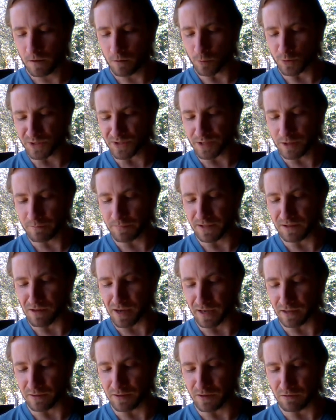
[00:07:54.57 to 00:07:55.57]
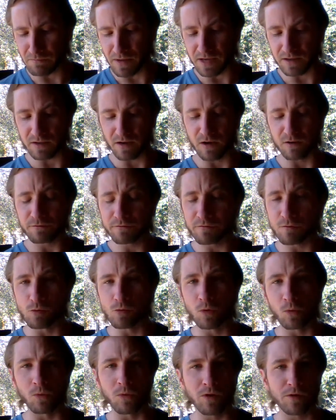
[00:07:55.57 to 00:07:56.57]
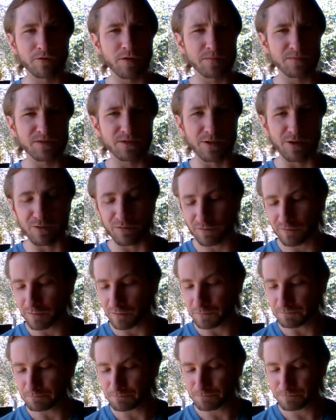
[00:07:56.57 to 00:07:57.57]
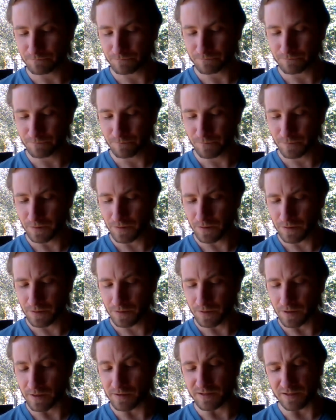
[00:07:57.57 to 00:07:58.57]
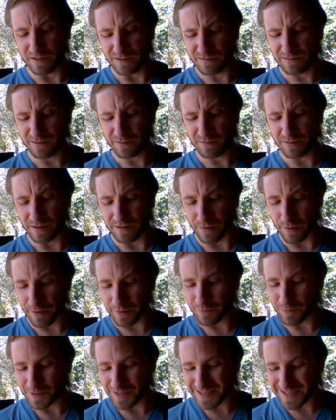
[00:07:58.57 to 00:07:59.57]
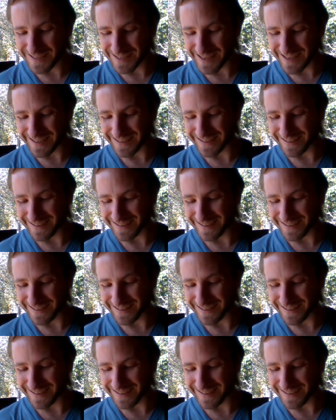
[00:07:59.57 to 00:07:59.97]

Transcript: wouldn't he be likely to make a fool of himself? And, it, and they would say